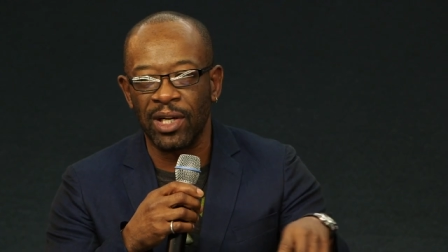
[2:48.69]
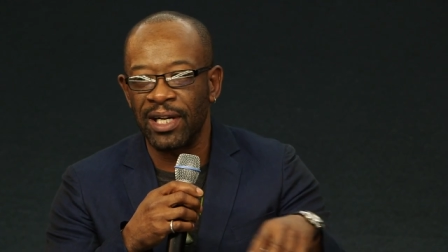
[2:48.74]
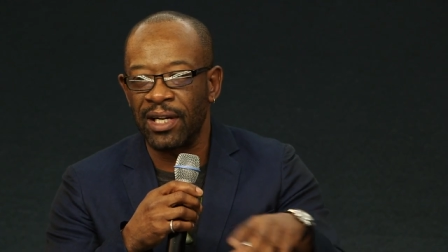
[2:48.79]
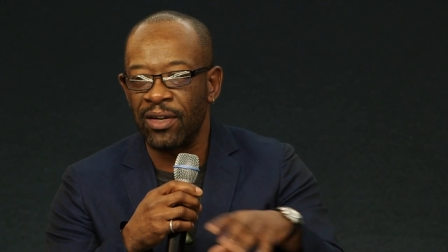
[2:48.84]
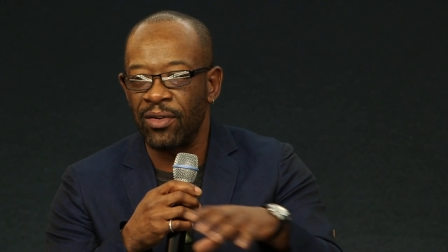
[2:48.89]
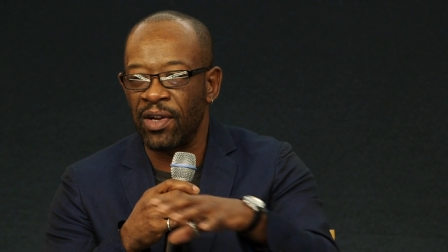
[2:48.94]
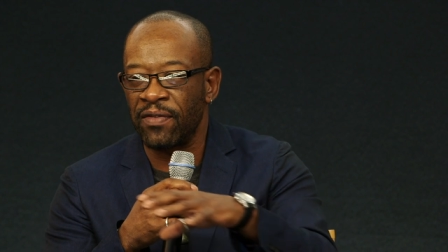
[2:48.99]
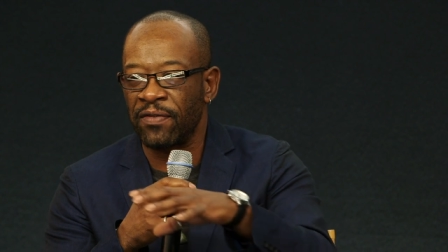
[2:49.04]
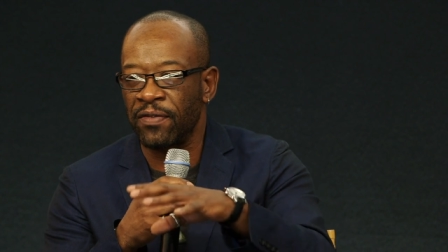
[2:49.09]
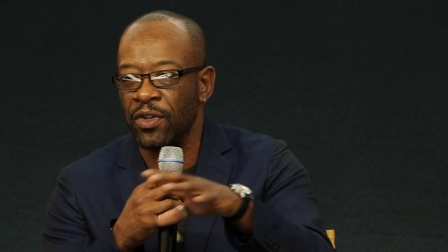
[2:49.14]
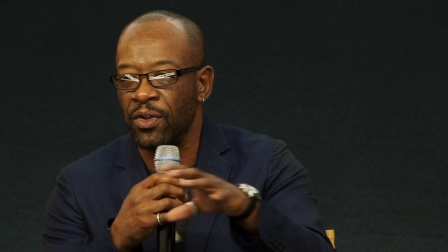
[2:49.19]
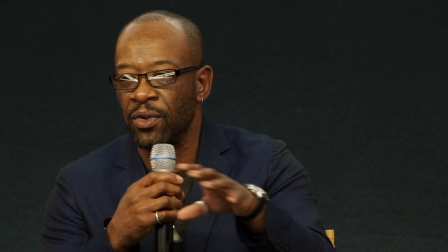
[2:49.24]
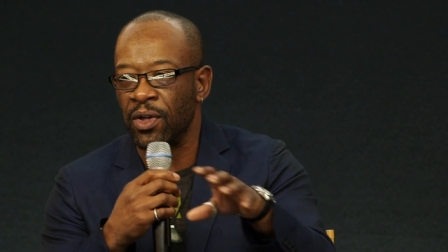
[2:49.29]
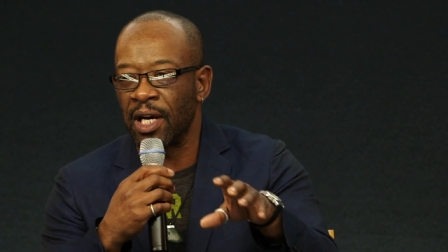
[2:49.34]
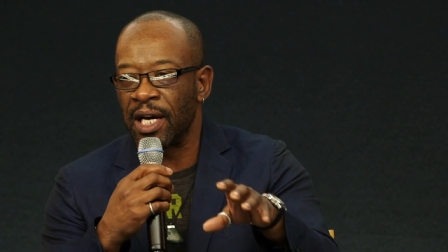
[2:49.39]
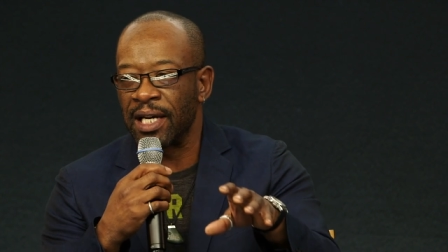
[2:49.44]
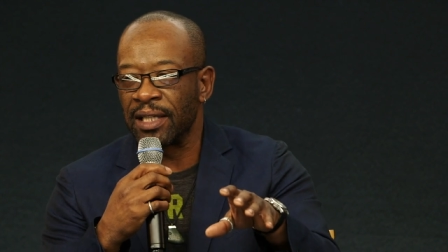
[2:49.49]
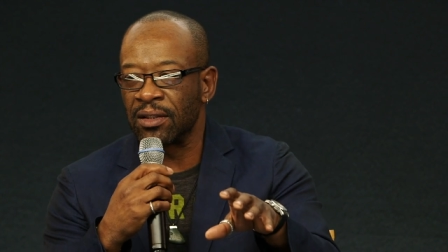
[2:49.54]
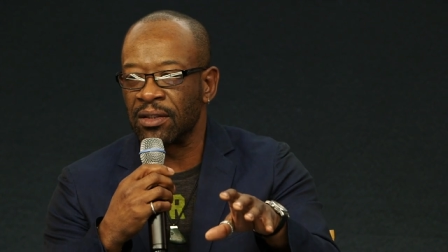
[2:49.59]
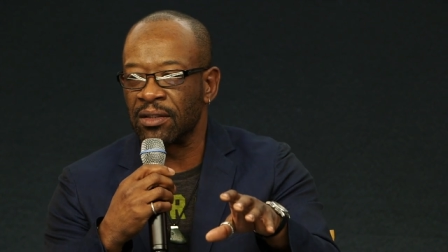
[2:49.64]
I don't know if you
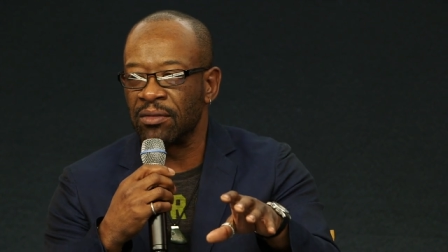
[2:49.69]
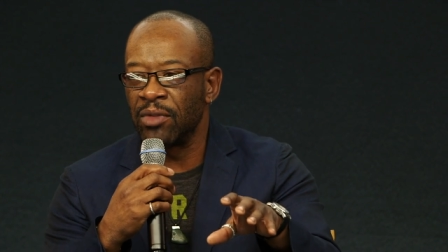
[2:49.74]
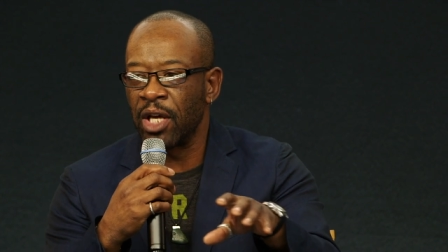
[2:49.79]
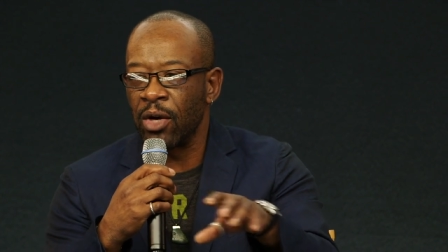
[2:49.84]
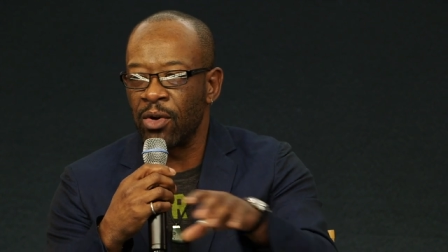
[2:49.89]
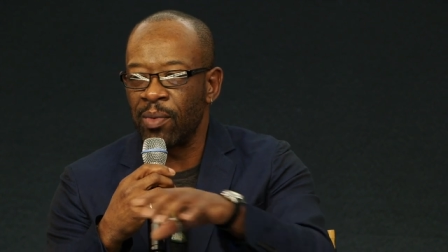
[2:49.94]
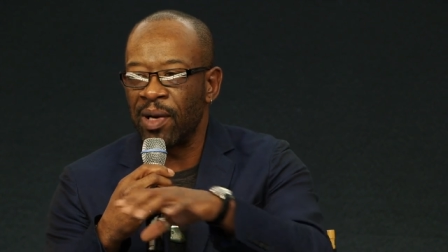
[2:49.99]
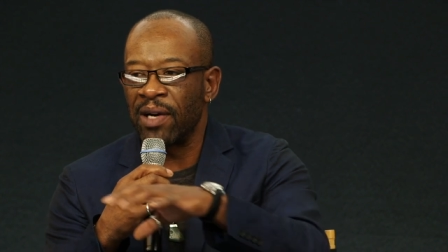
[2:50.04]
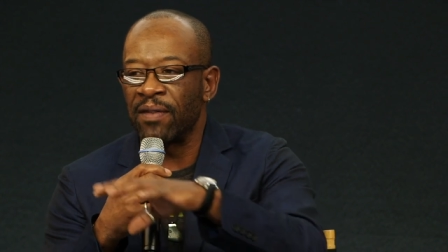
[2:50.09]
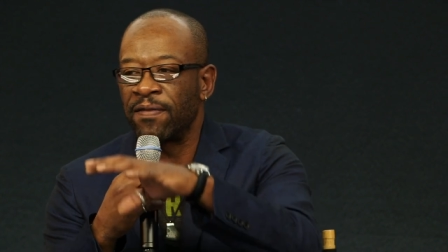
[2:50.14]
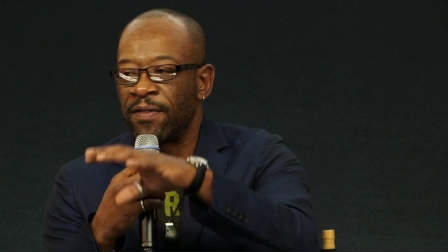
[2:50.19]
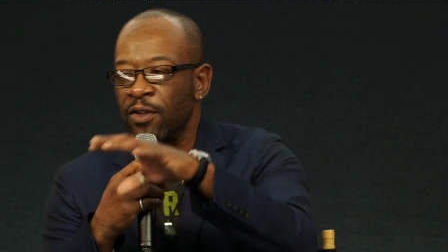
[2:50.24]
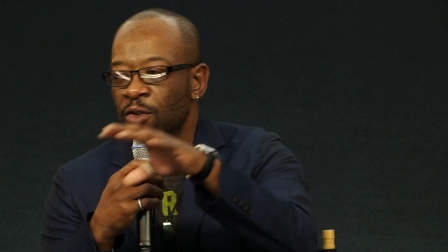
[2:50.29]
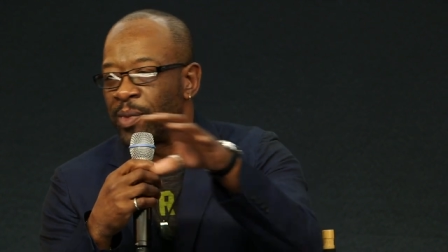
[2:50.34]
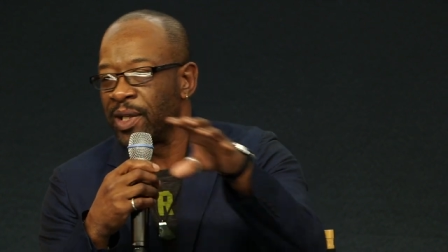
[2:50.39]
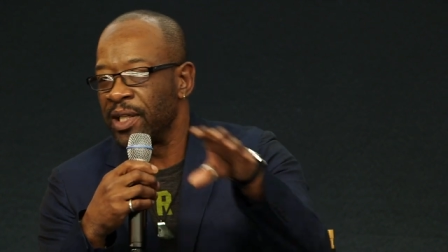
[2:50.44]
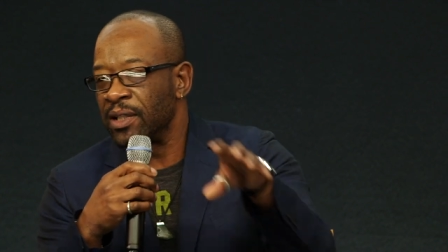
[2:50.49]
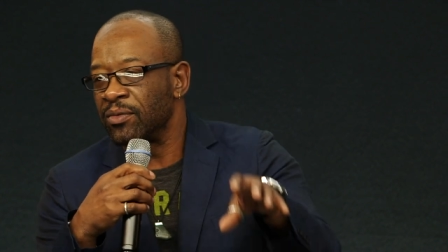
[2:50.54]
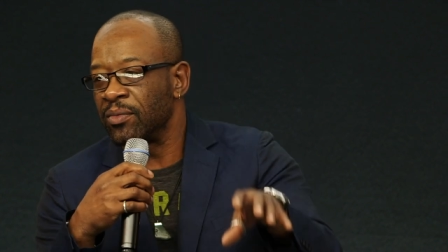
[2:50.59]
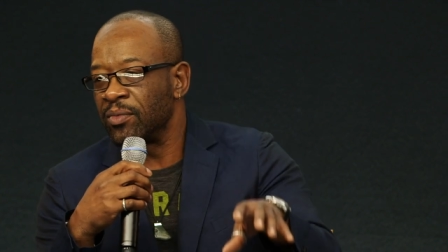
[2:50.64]
guys know about
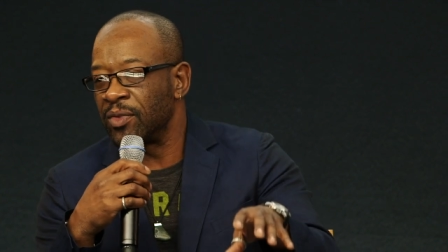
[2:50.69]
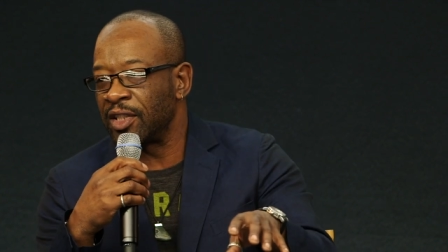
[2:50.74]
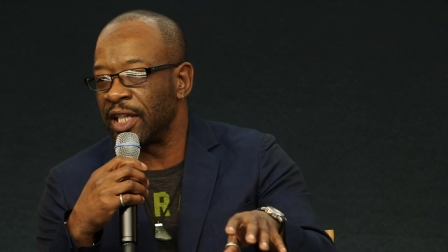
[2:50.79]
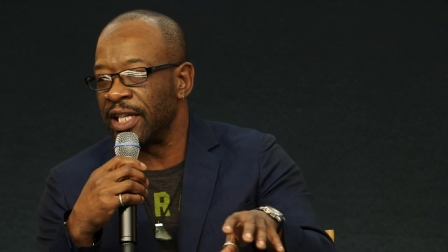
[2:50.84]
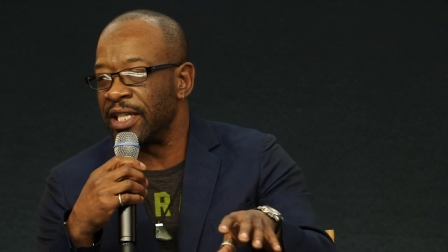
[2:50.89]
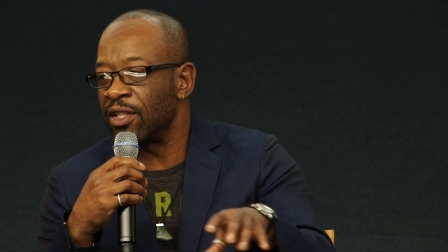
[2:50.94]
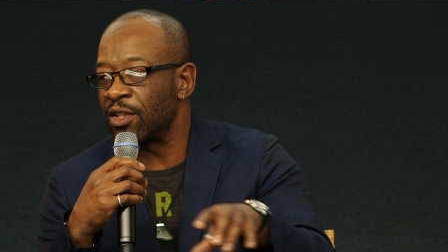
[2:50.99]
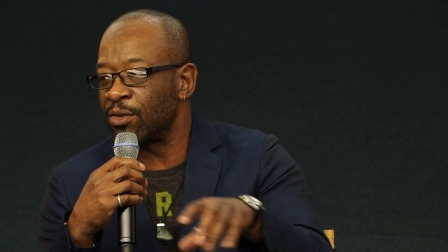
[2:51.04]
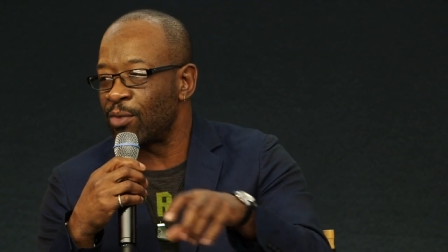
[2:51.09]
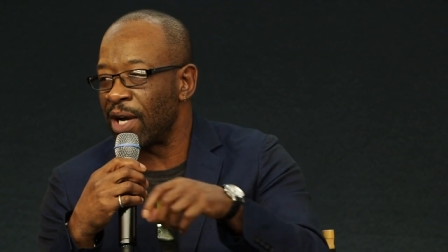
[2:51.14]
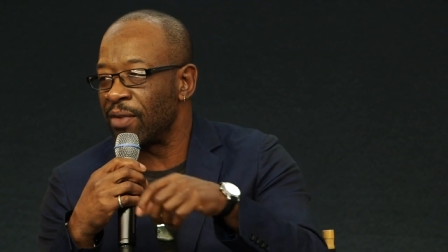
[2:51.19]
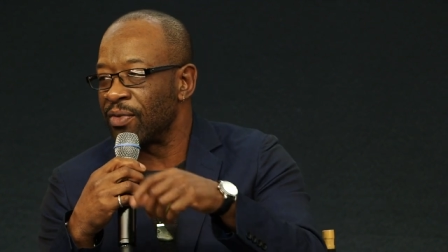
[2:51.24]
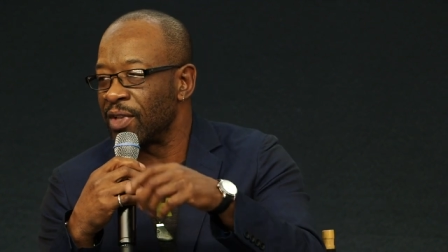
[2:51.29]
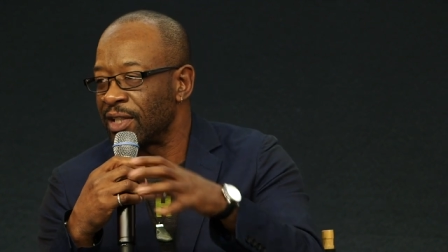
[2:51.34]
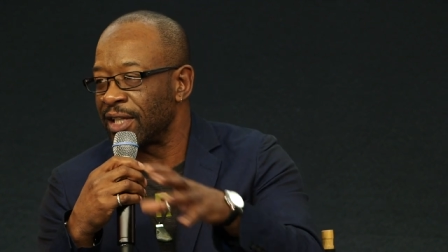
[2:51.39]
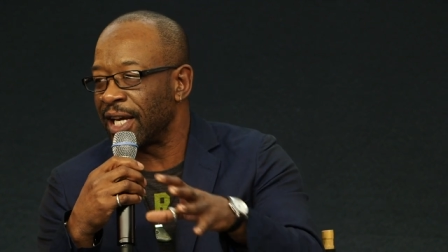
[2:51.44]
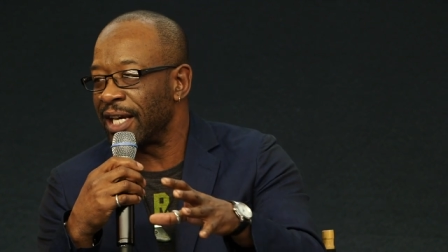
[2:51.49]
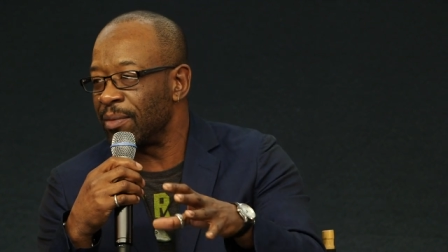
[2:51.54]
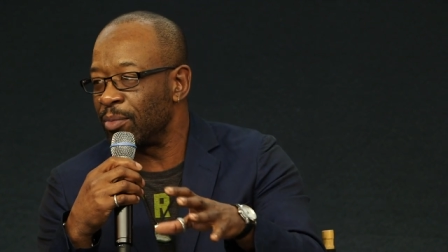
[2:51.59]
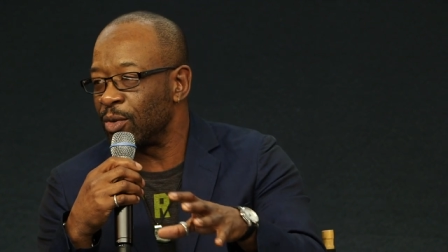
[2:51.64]
filming scenes around the
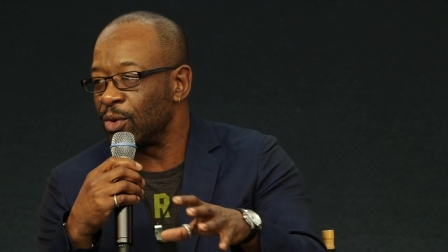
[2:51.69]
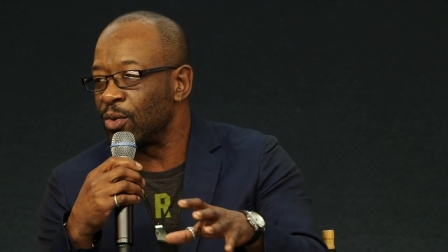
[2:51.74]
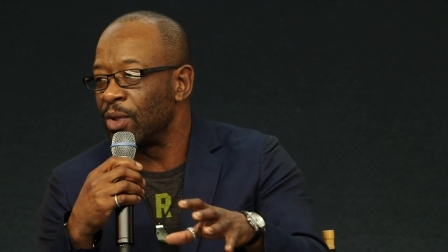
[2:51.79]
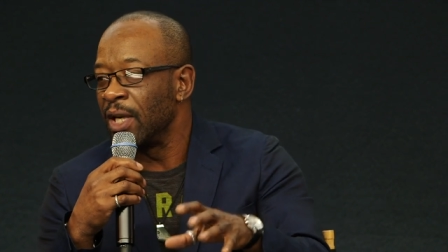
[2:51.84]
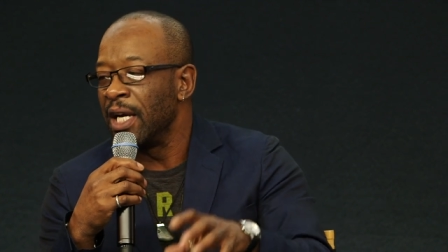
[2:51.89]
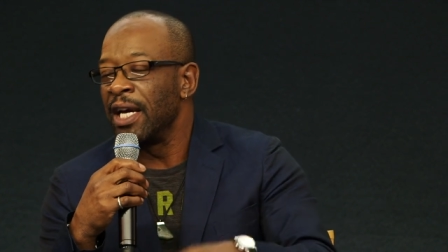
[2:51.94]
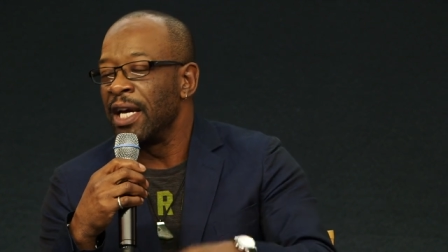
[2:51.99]
table.